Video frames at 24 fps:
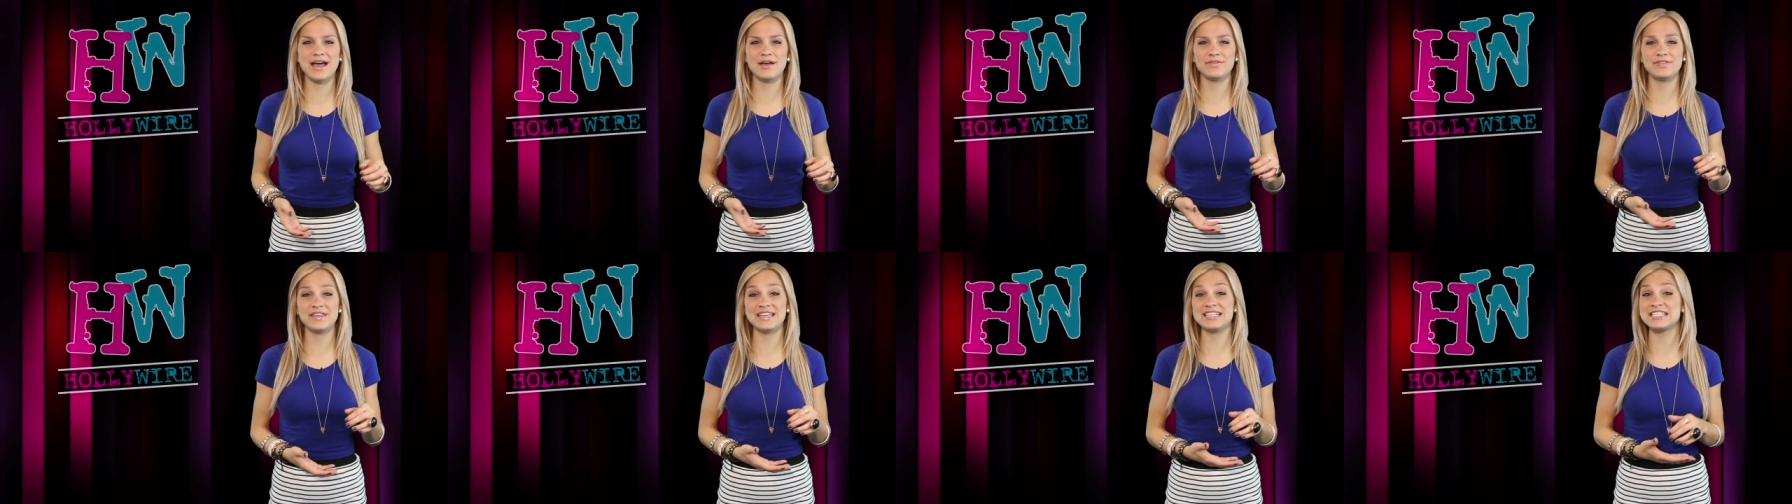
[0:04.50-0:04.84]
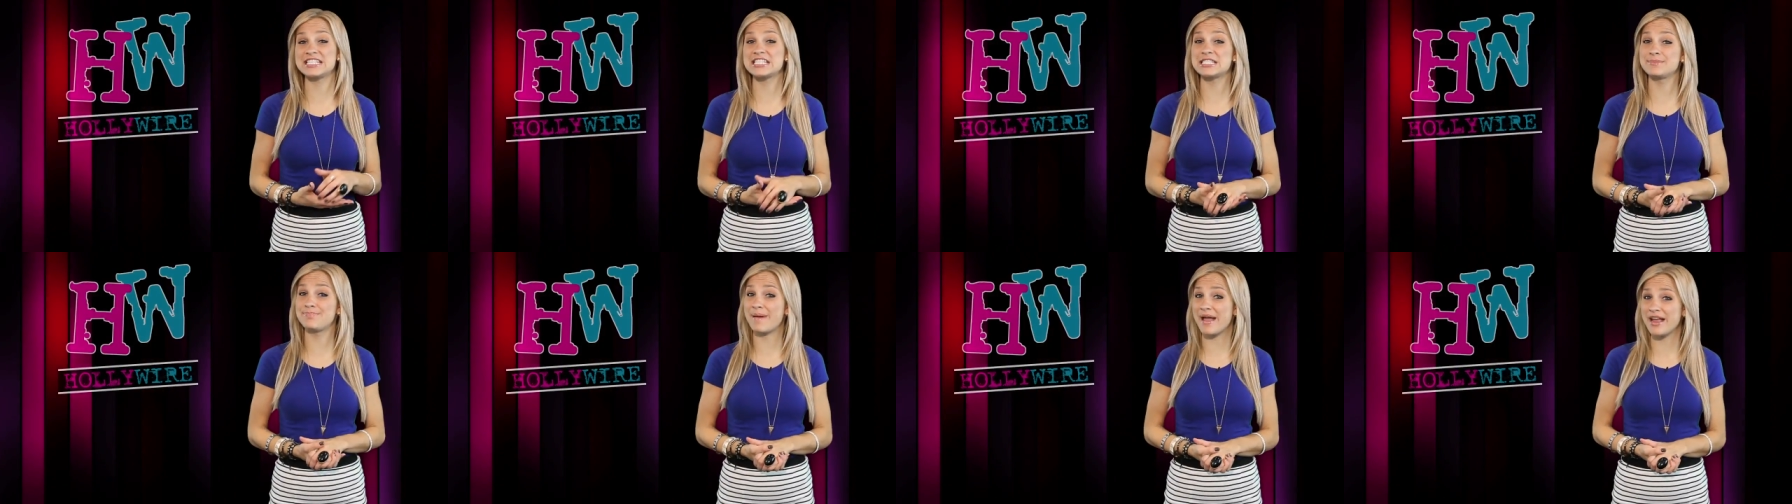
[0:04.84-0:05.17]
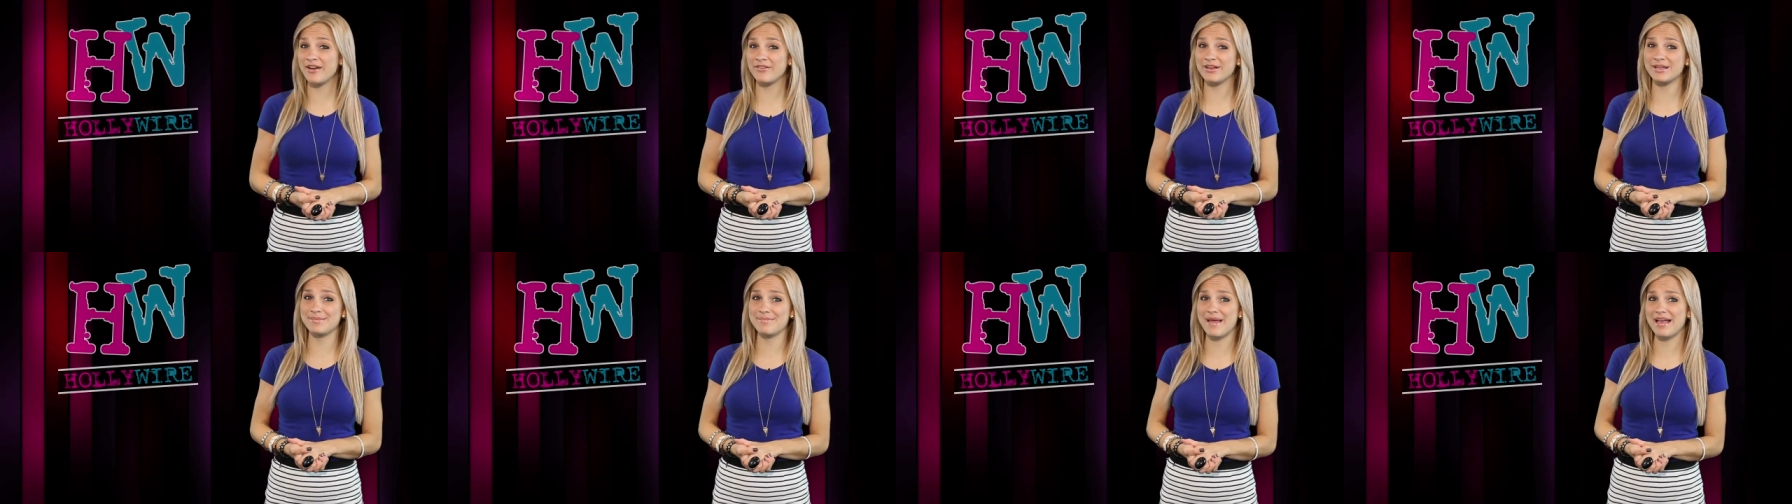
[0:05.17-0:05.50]
out the
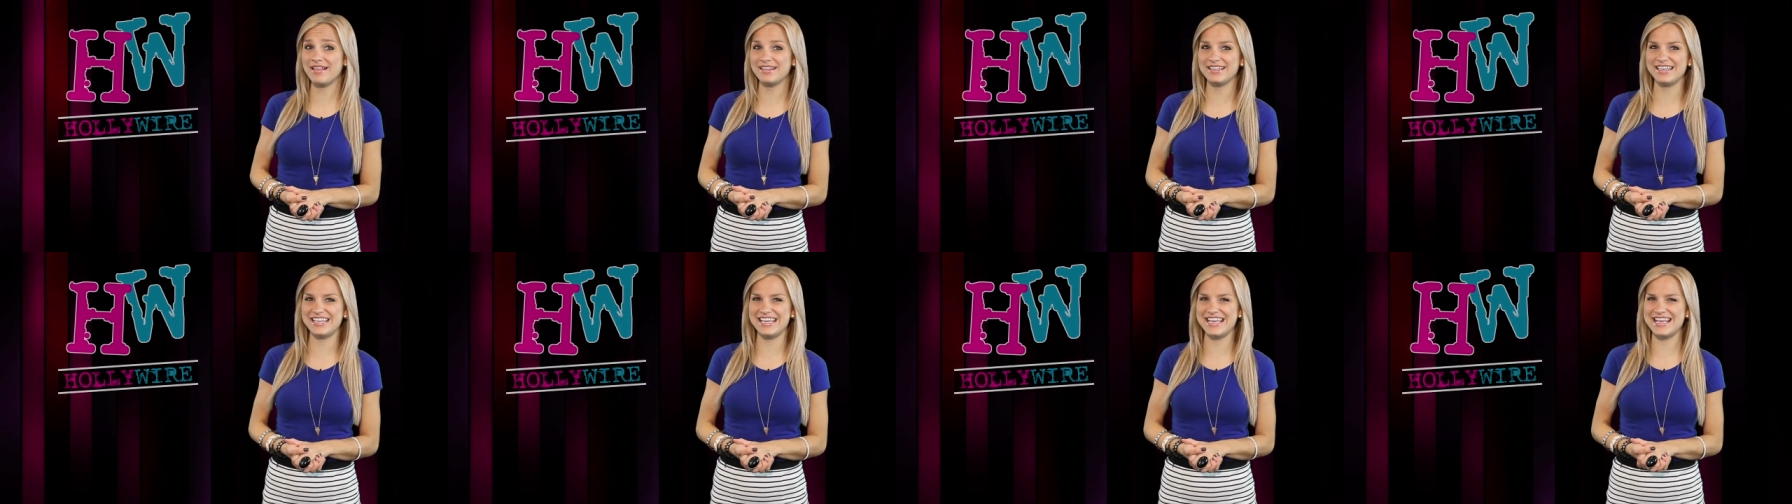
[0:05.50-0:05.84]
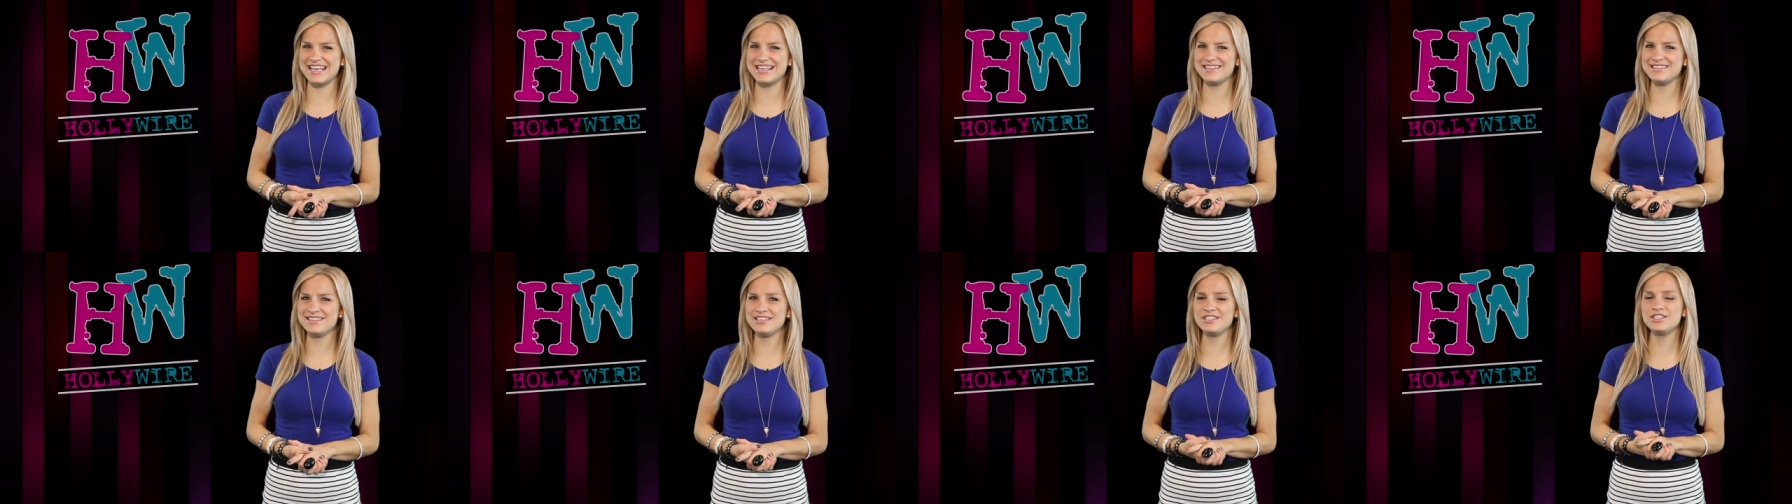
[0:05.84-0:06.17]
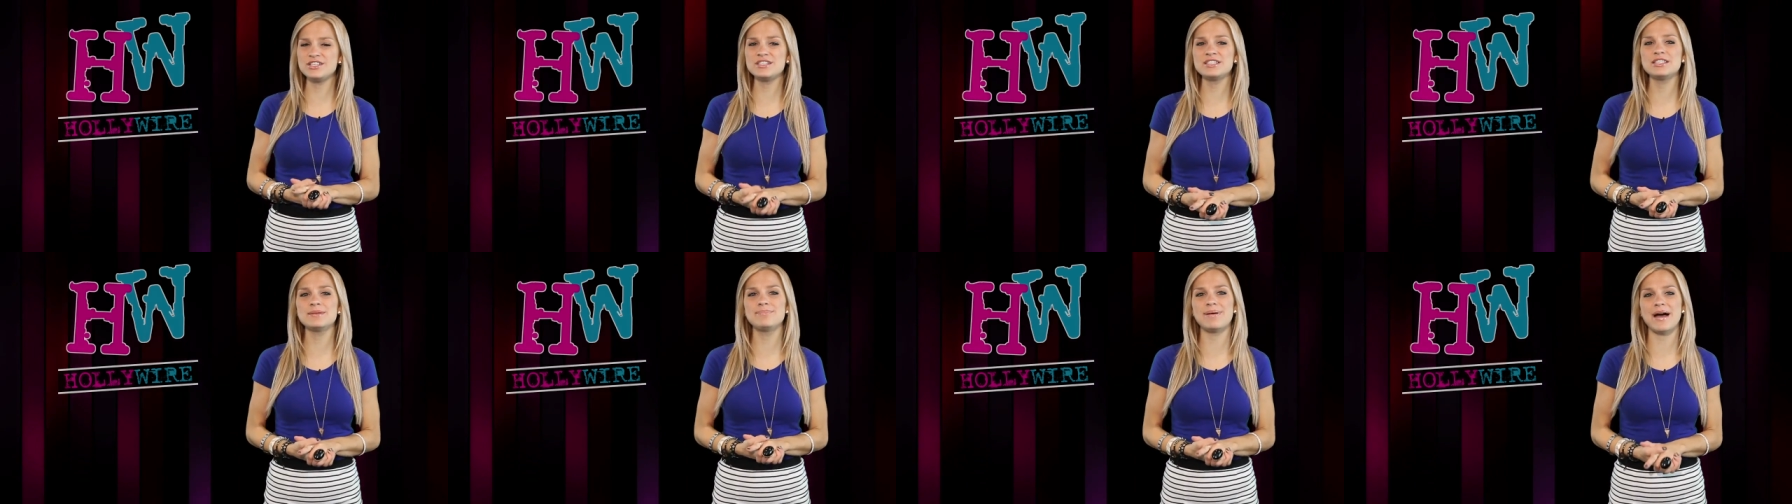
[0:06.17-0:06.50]
inspiring melody isn't
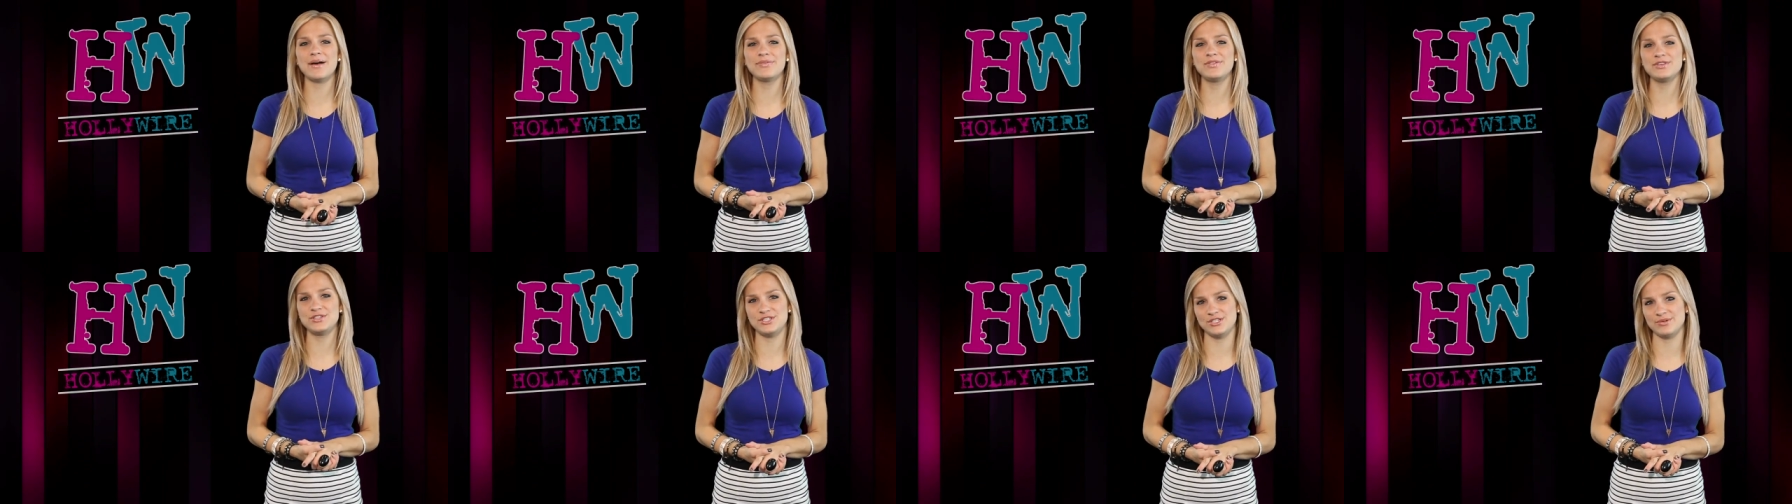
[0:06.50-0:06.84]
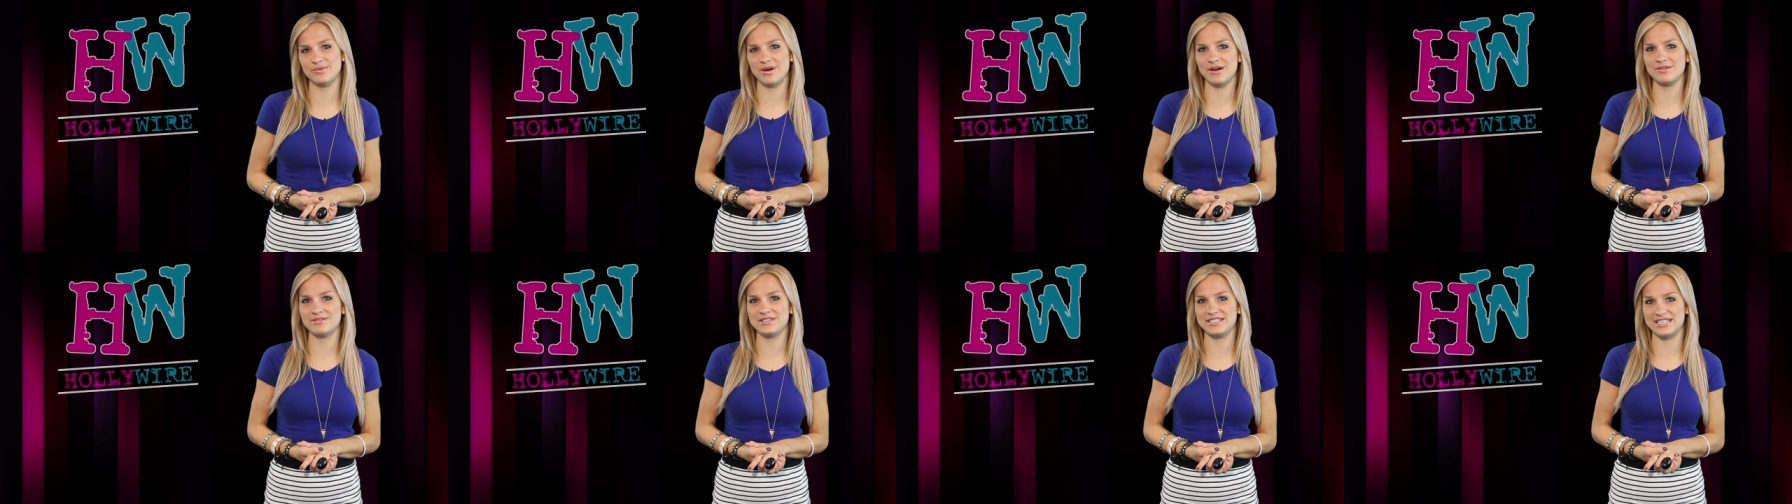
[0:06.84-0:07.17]
just about the duo